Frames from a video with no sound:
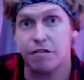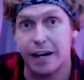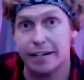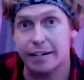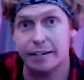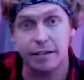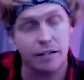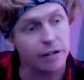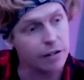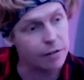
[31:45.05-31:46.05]
Find it
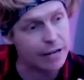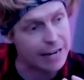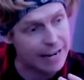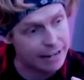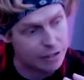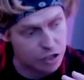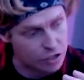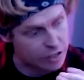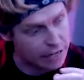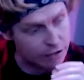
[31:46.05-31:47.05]
and
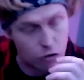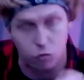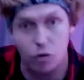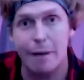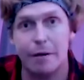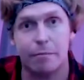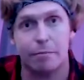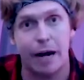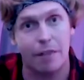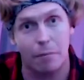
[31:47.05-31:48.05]
just and grab
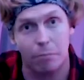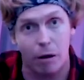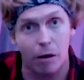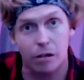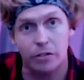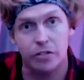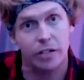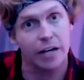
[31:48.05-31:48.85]
it by the balls